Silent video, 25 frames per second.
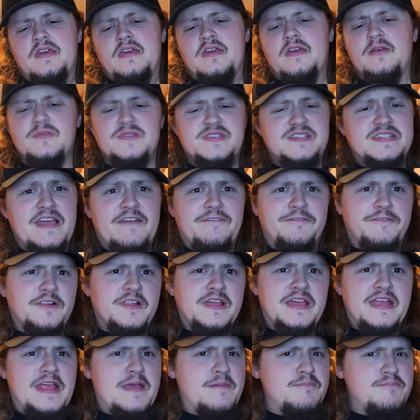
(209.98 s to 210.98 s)
It was
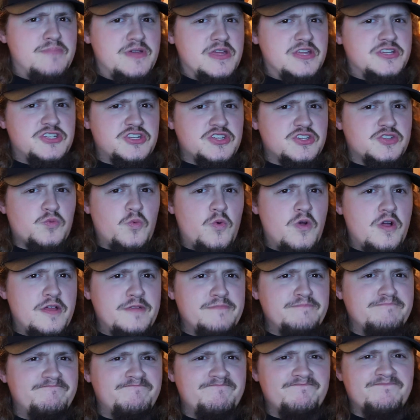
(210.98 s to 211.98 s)
definitely an ambitious
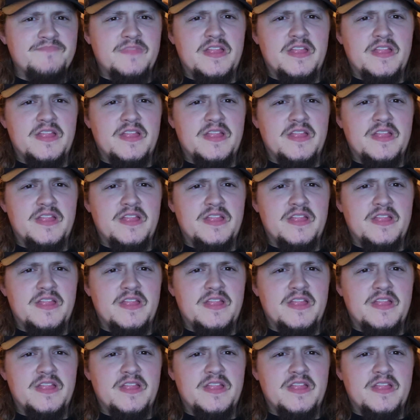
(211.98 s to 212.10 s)
one.